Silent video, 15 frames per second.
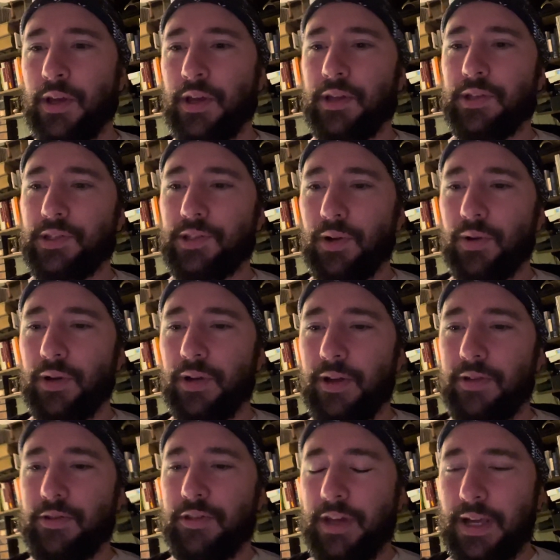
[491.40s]
So
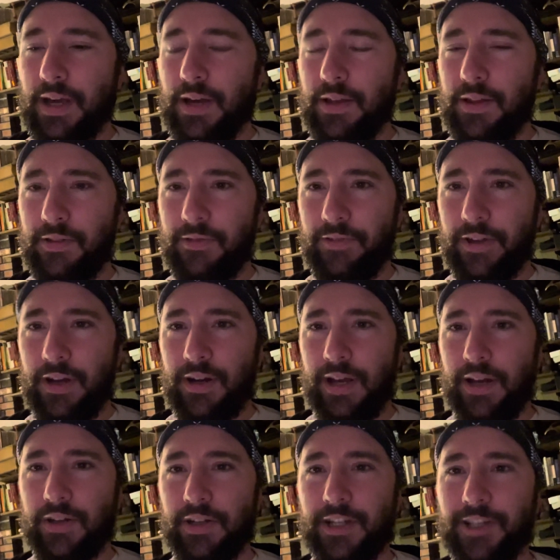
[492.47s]
another thing I figured I
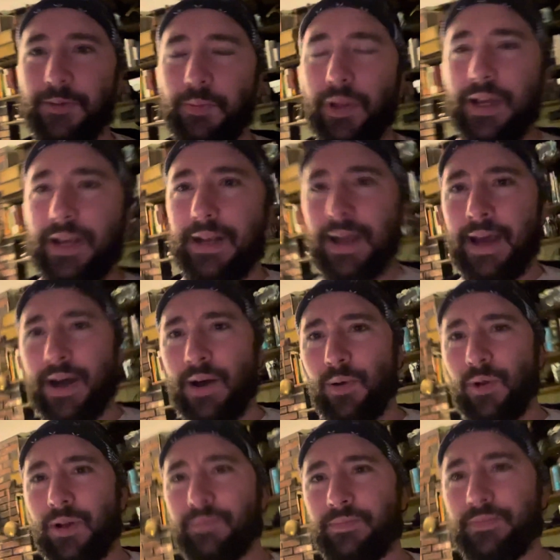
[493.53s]
could explain now,
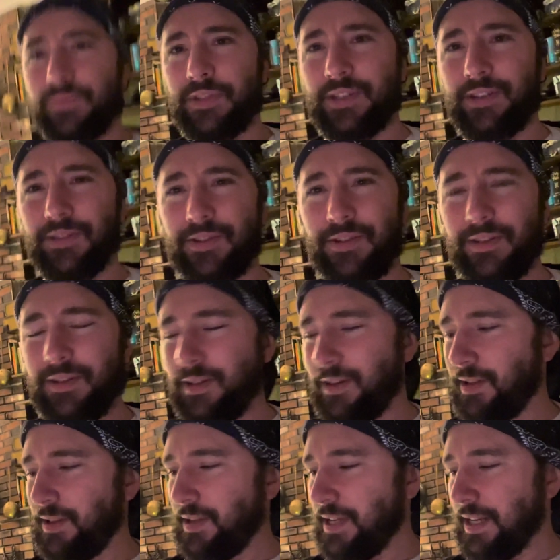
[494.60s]
I'm still
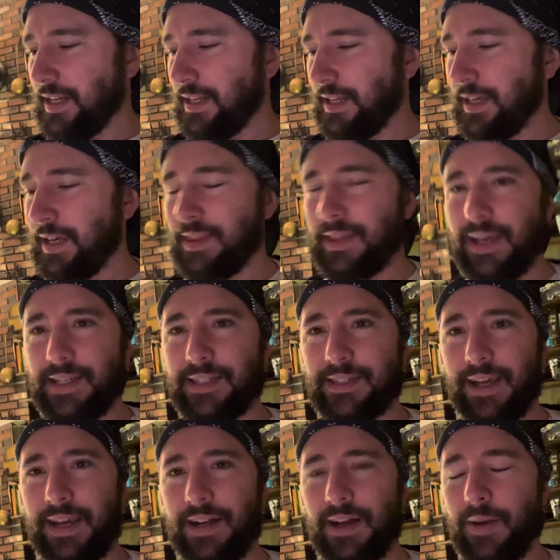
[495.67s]
needing to get that
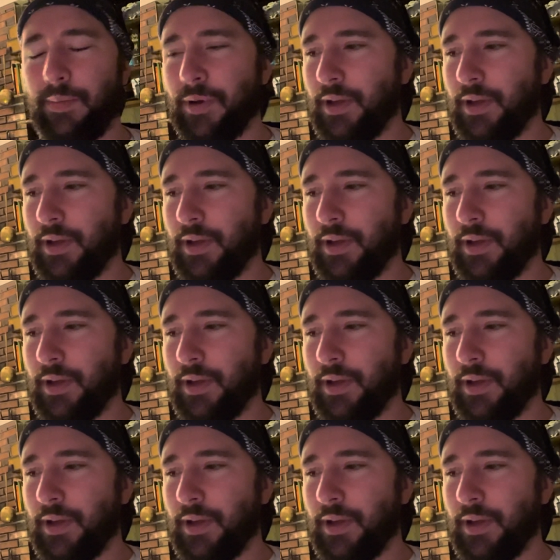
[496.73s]
site up,